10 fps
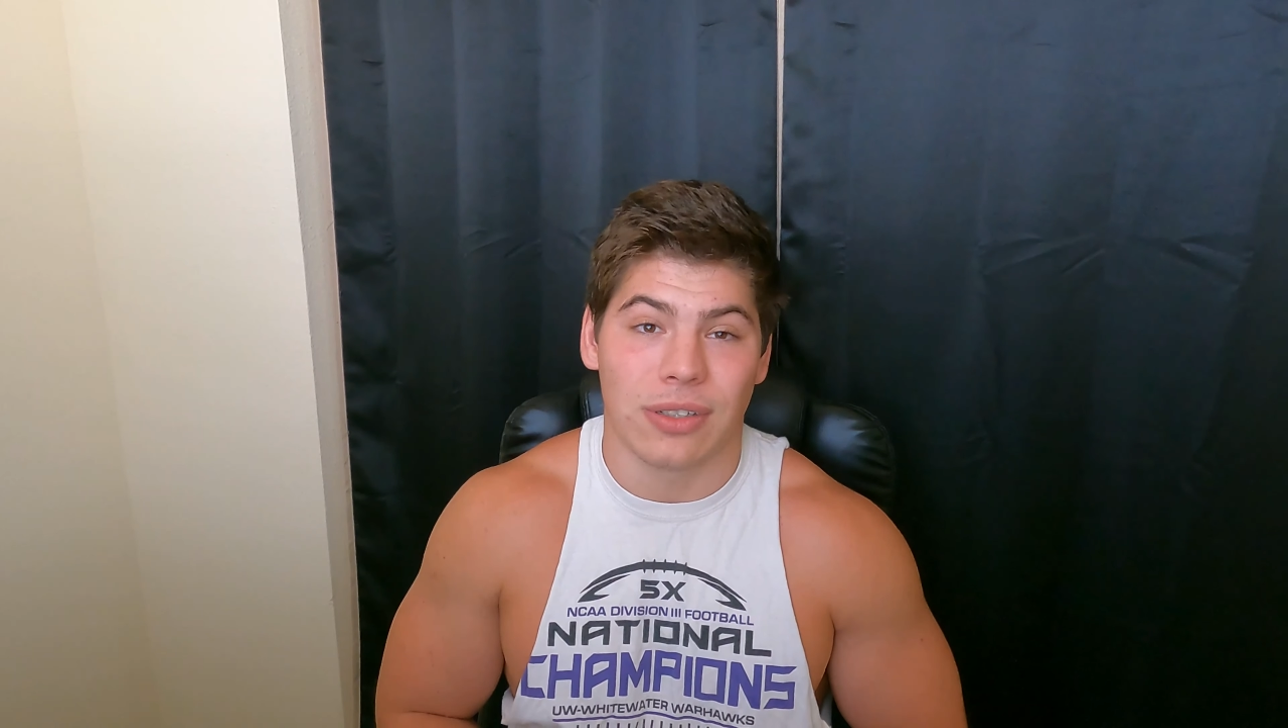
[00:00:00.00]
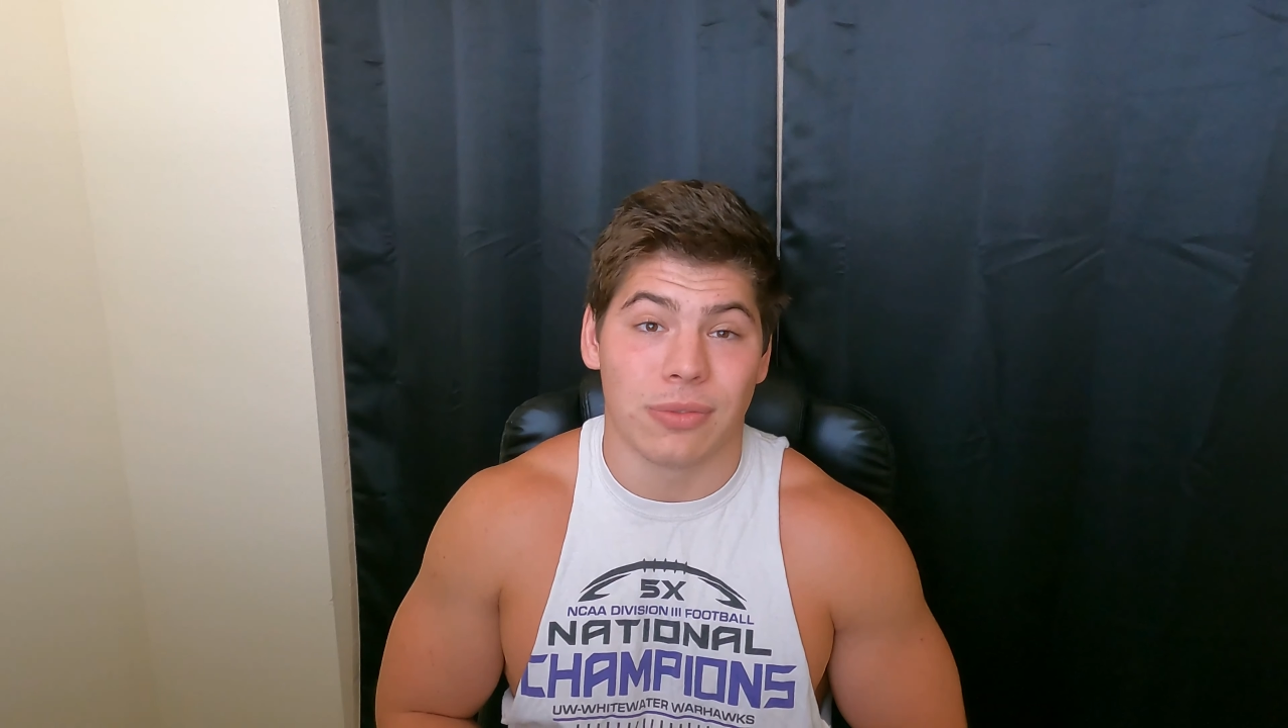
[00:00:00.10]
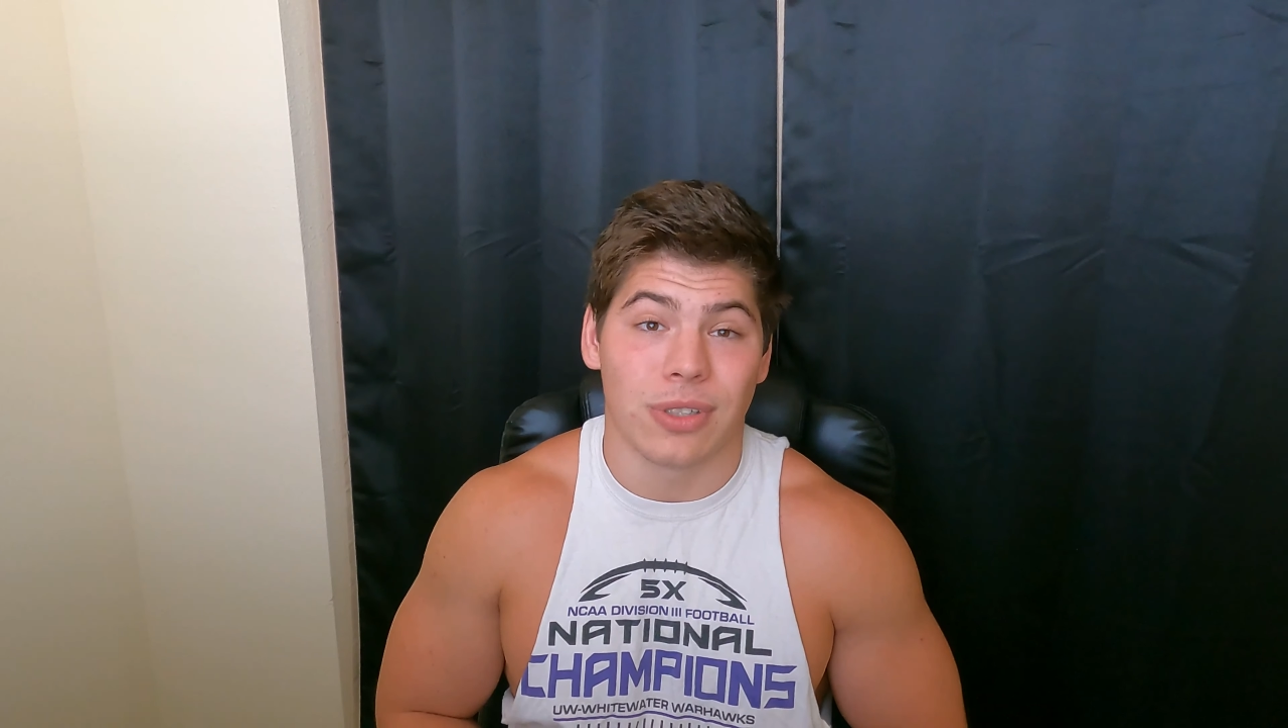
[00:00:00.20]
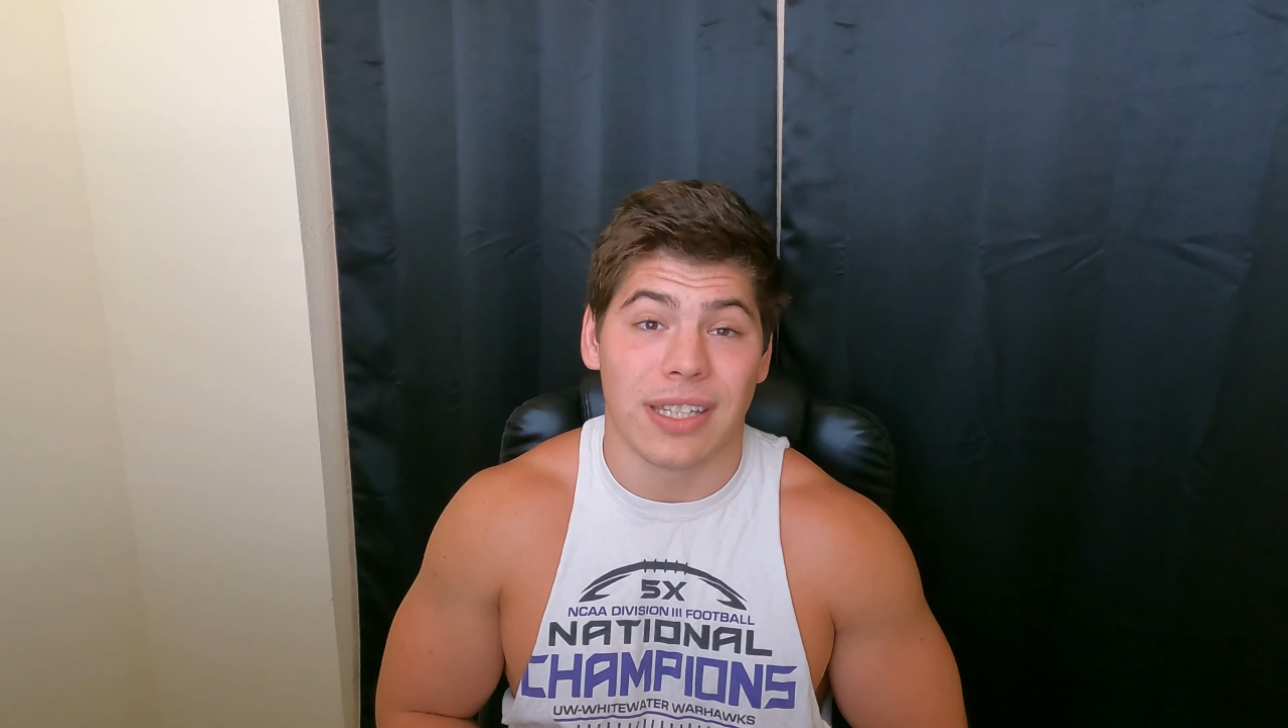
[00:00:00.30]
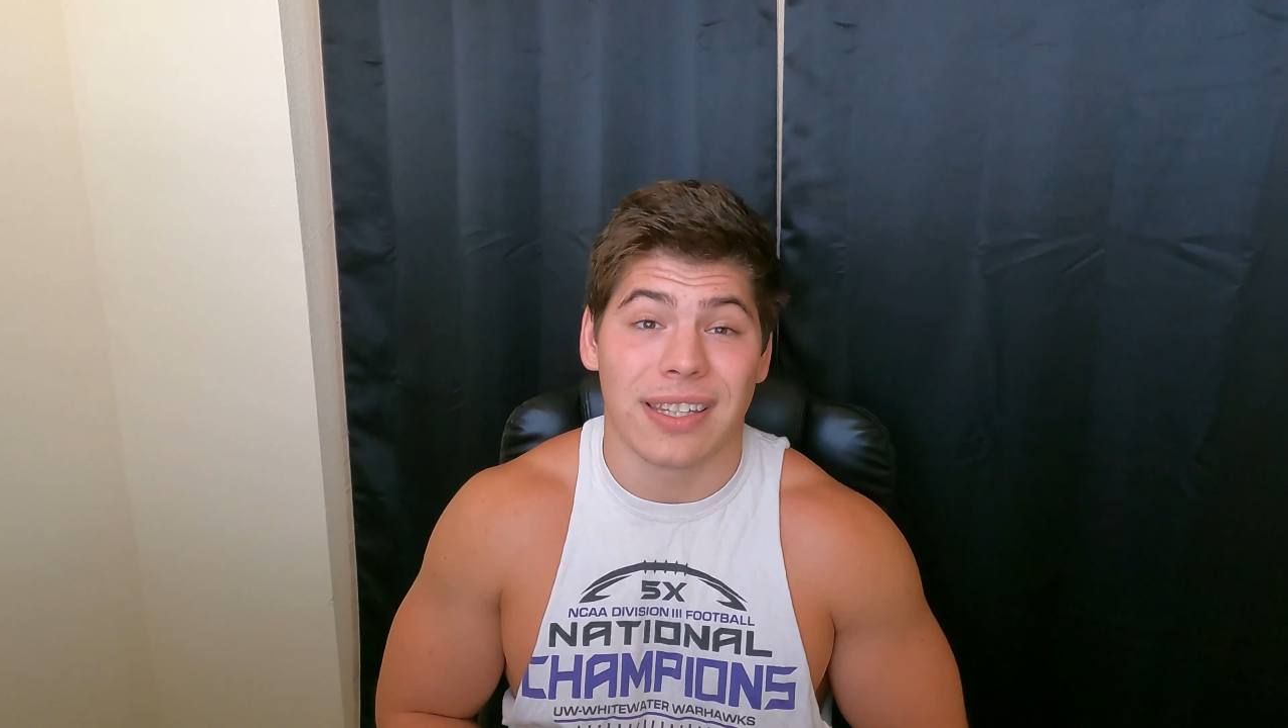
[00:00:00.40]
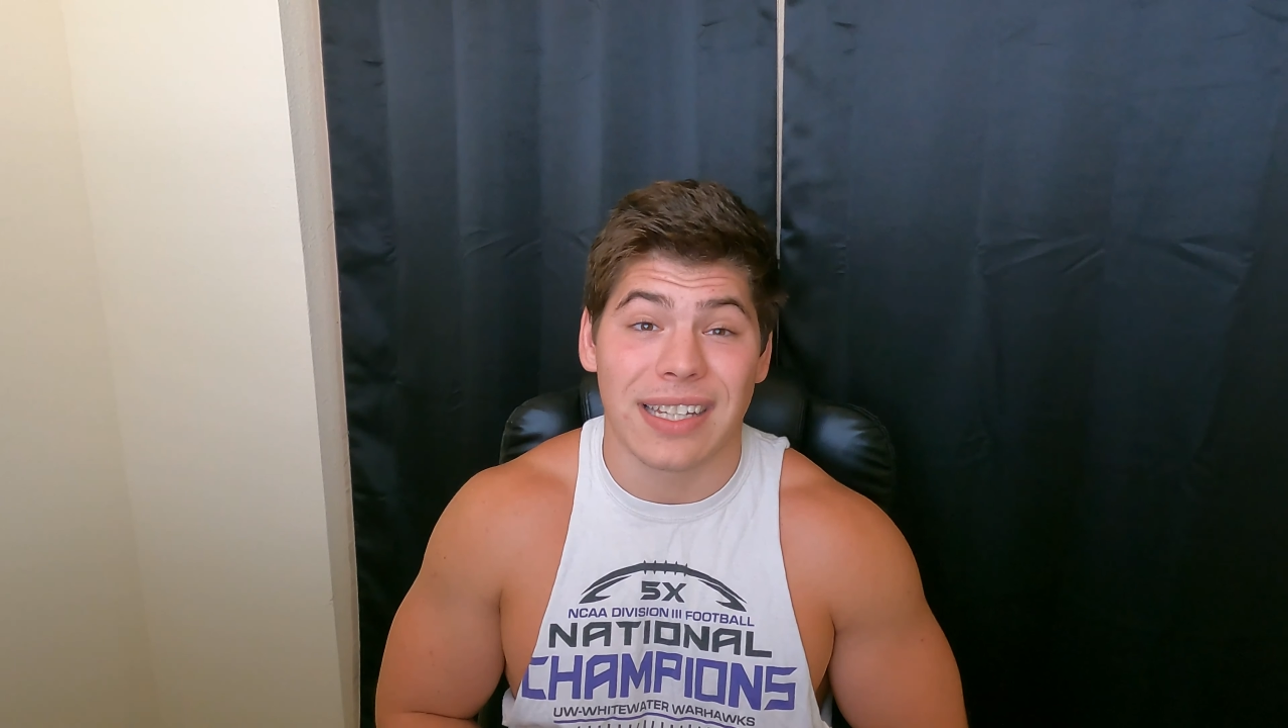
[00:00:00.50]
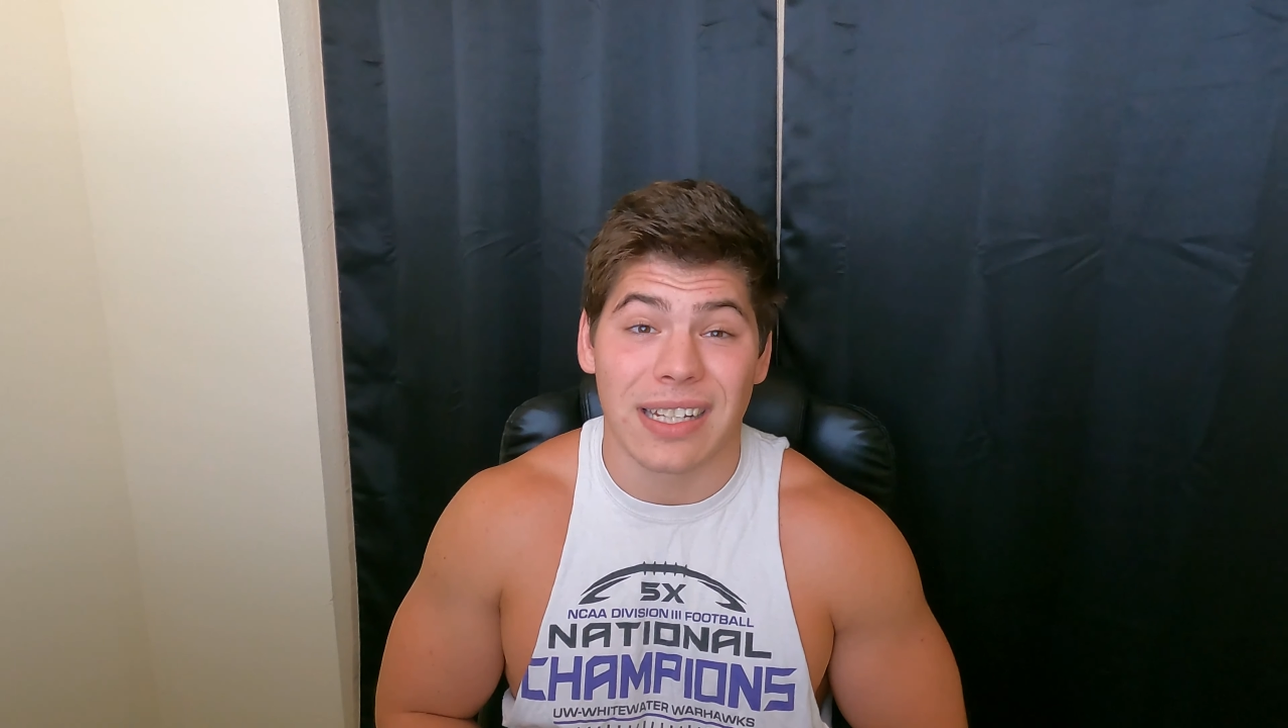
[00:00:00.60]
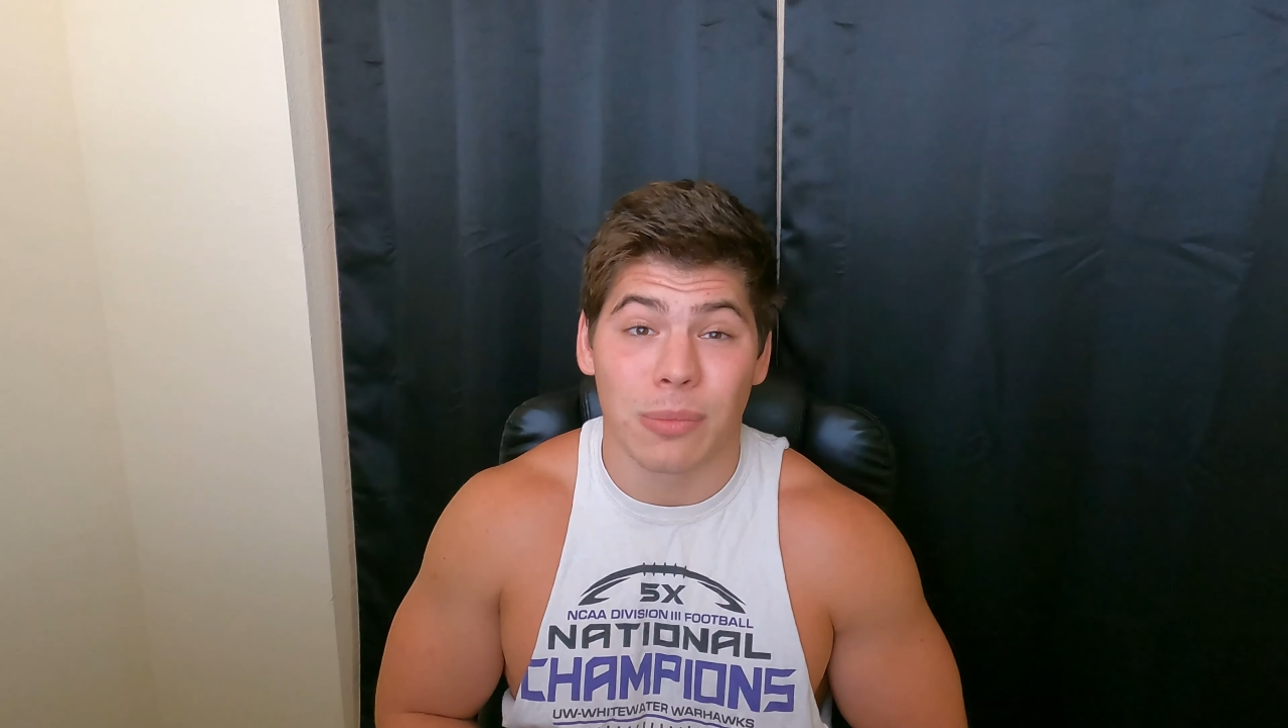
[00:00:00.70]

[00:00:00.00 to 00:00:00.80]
even really thinking